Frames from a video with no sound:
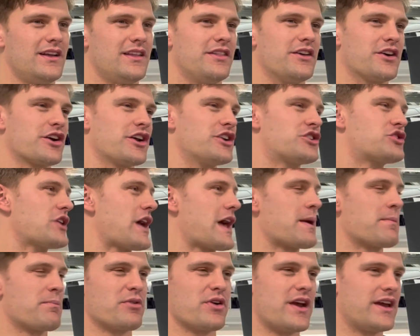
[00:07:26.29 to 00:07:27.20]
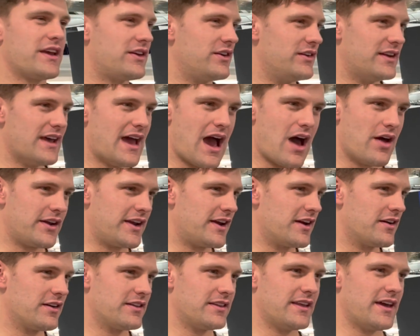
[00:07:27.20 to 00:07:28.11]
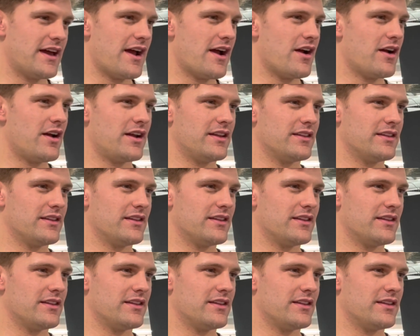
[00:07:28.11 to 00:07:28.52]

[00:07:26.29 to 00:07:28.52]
They're going to try to break you down here and there.